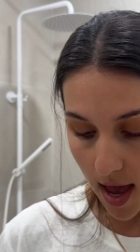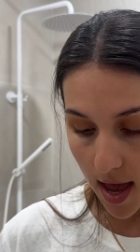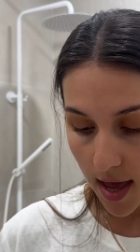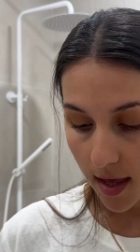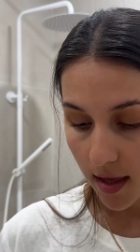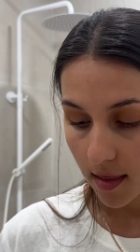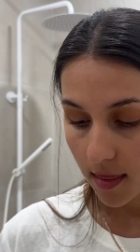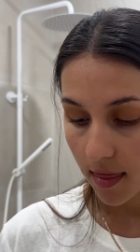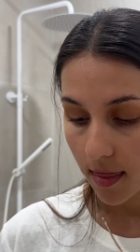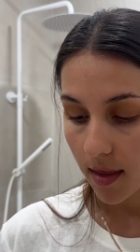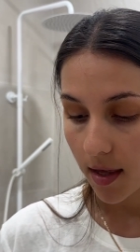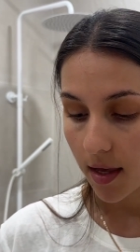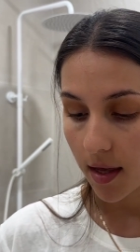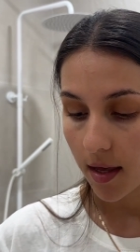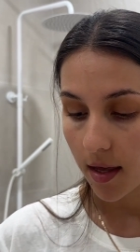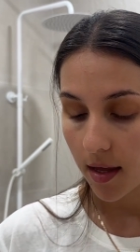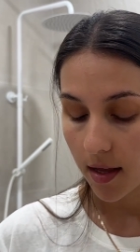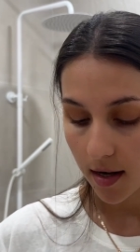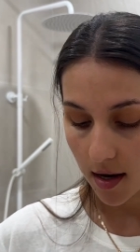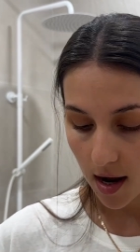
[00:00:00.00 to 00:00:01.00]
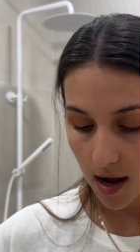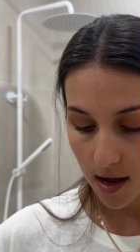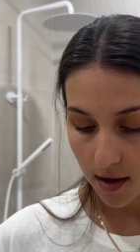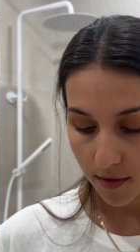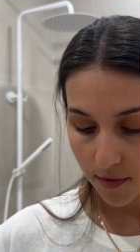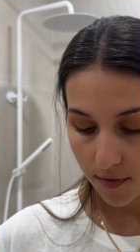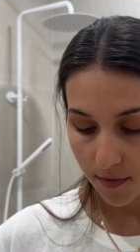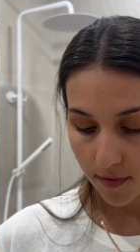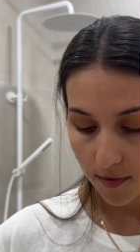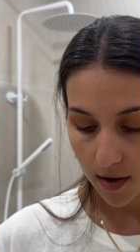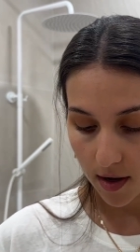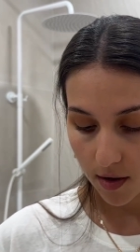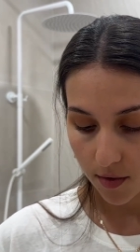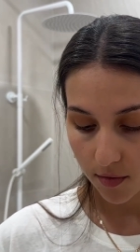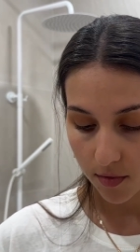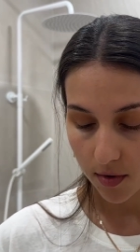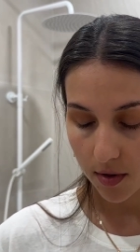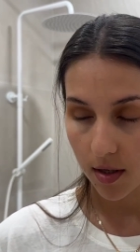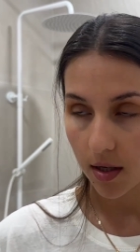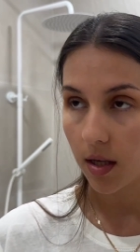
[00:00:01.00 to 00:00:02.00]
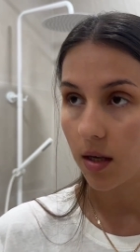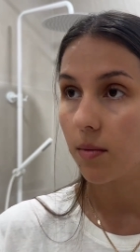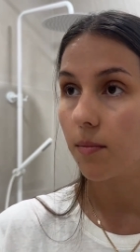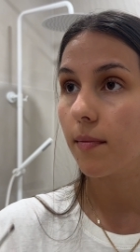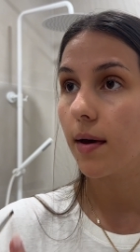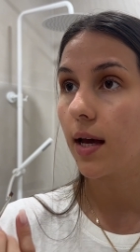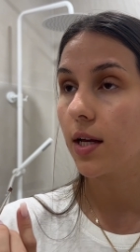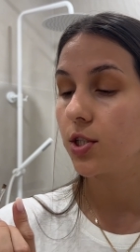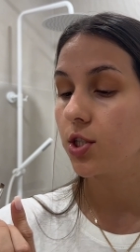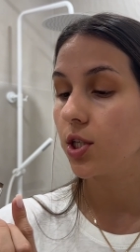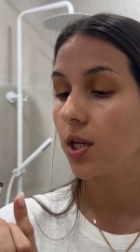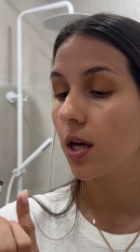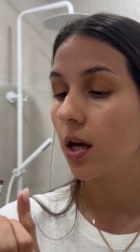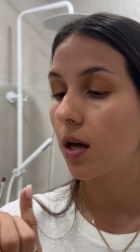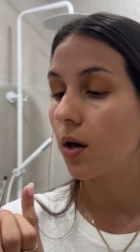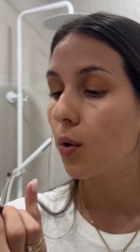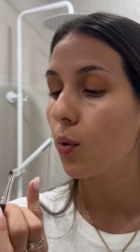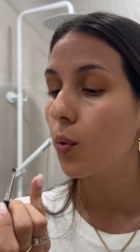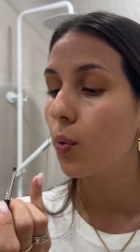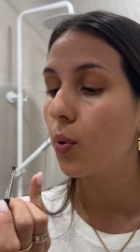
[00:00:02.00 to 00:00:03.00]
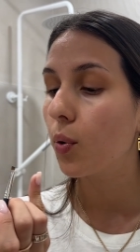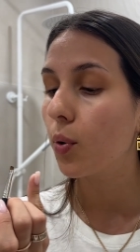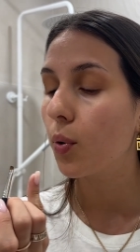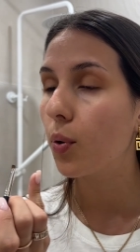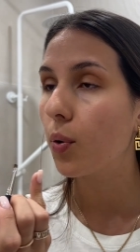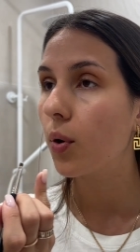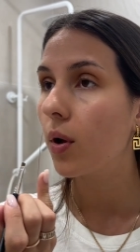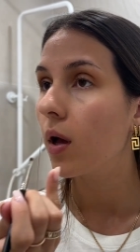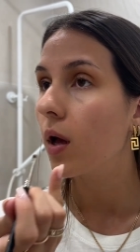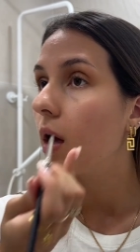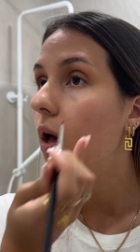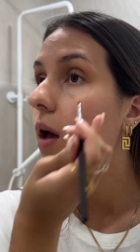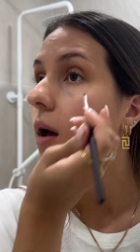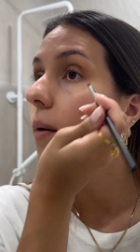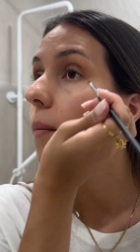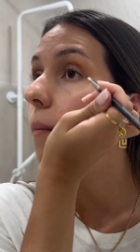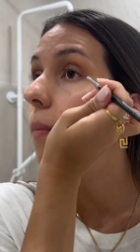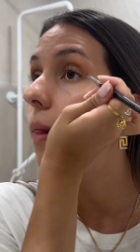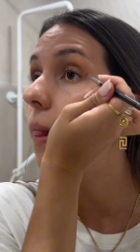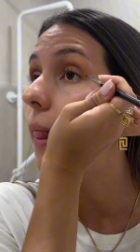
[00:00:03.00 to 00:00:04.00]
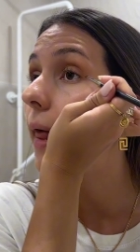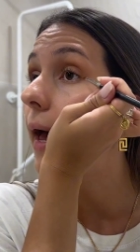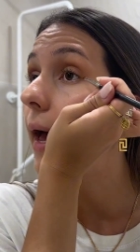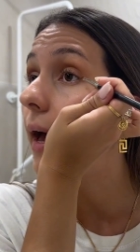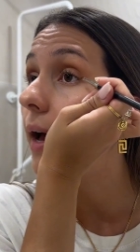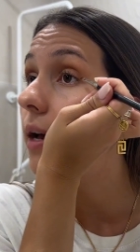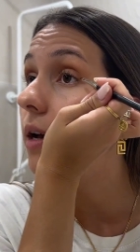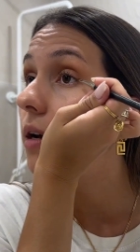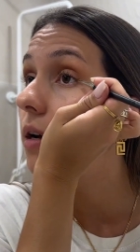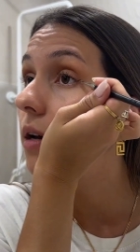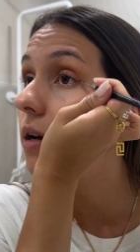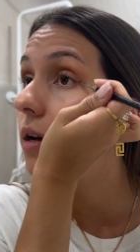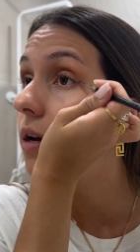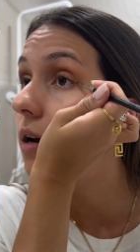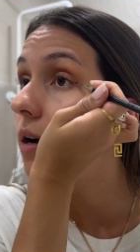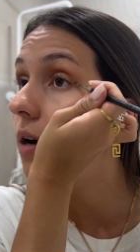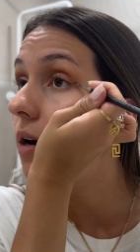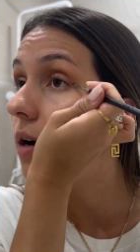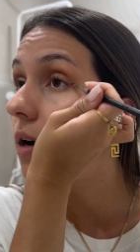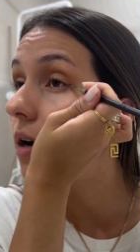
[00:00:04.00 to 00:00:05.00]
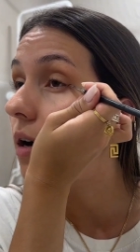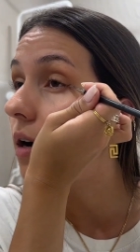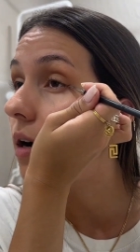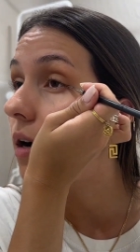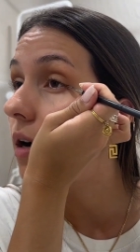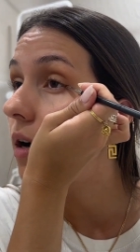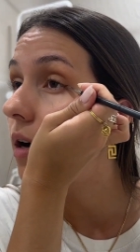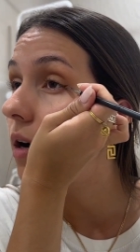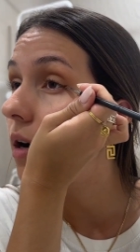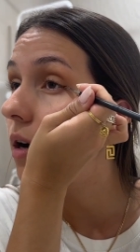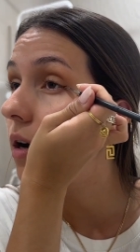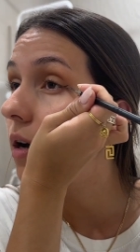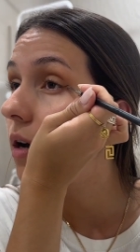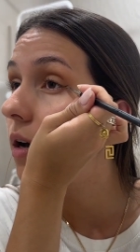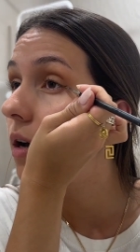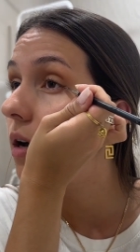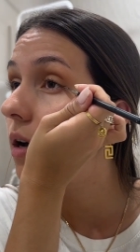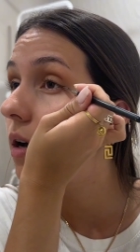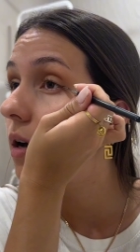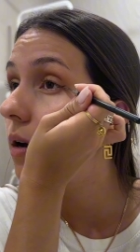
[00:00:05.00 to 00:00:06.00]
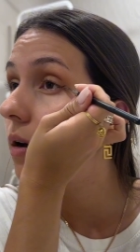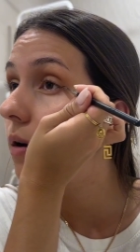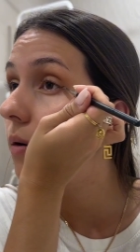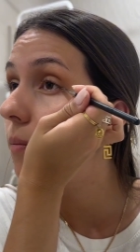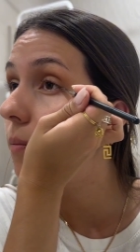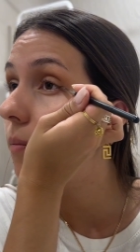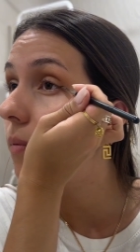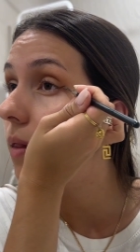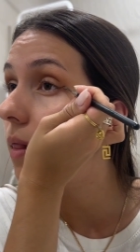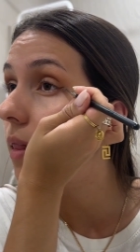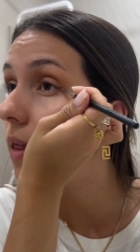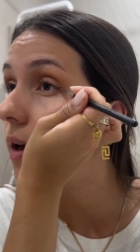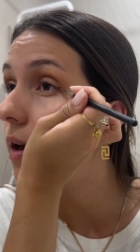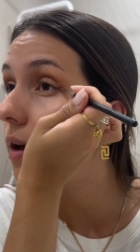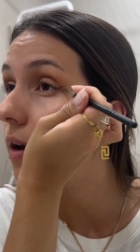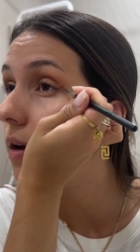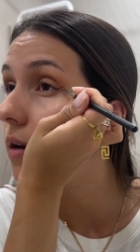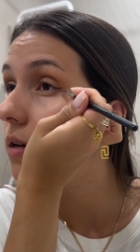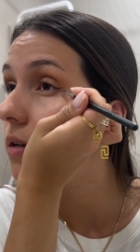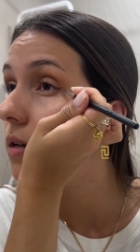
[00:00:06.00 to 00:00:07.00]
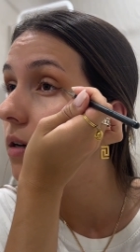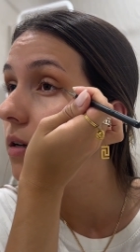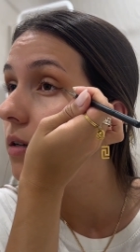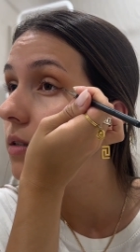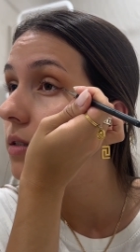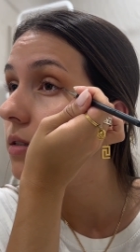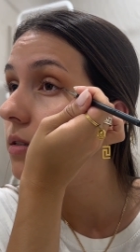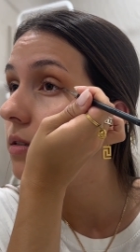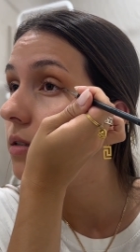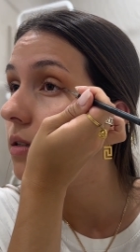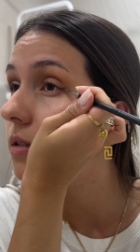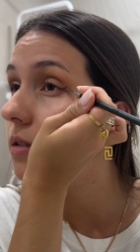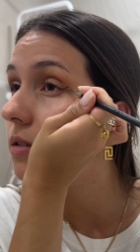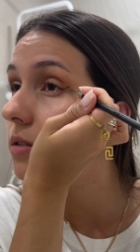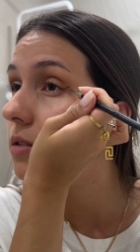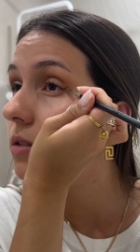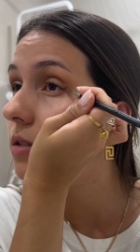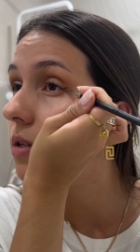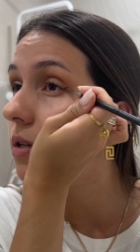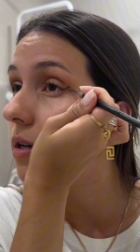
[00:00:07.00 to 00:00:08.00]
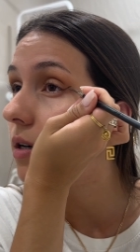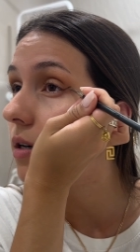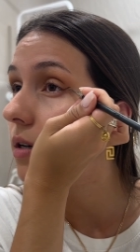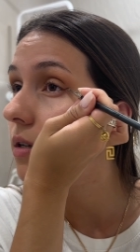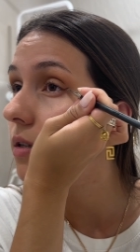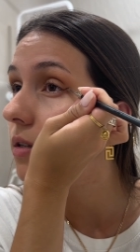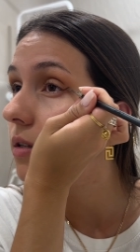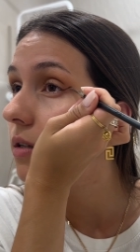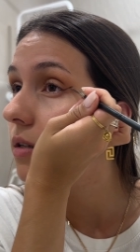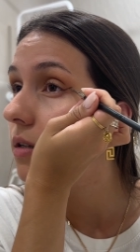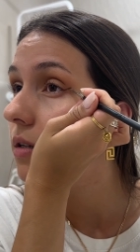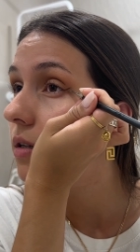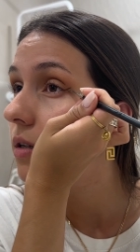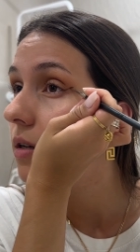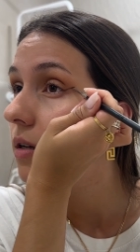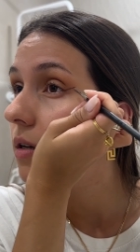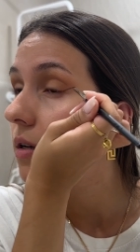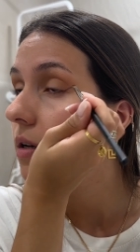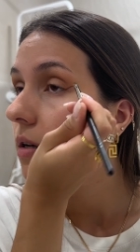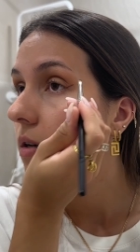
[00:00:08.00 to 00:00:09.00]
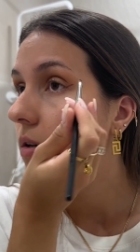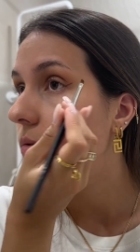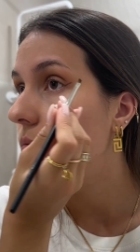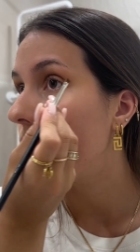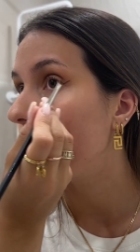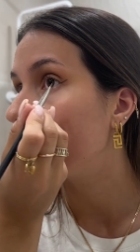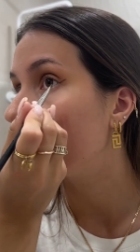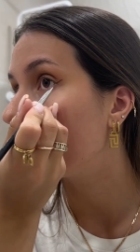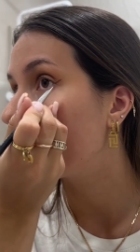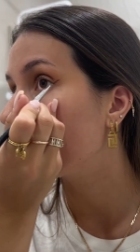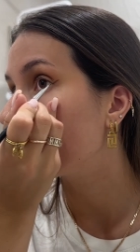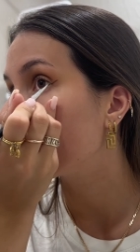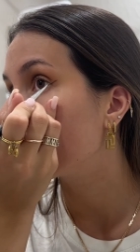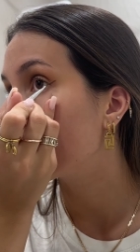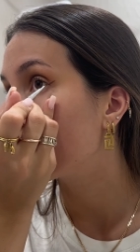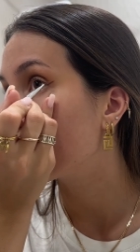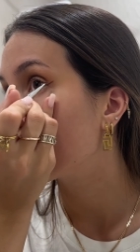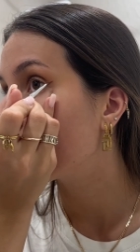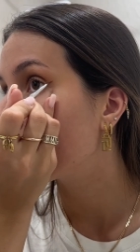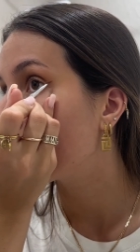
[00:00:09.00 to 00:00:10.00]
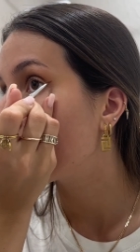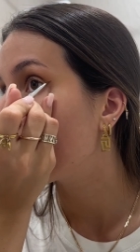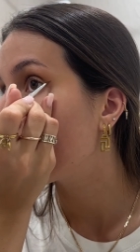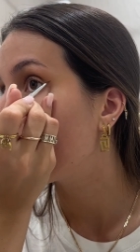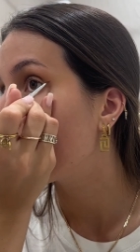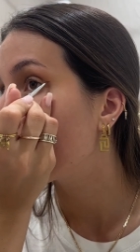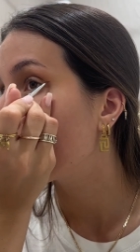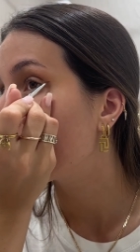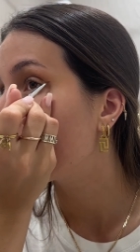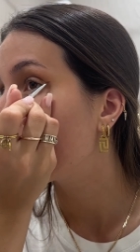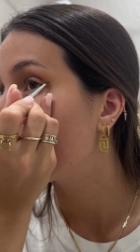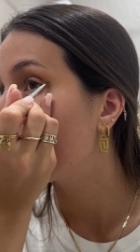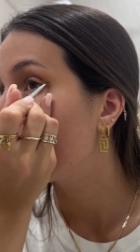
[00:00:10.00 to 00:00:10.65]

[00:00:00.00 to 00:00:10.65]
and then I found a matching black uh, black silk skirt which I also really like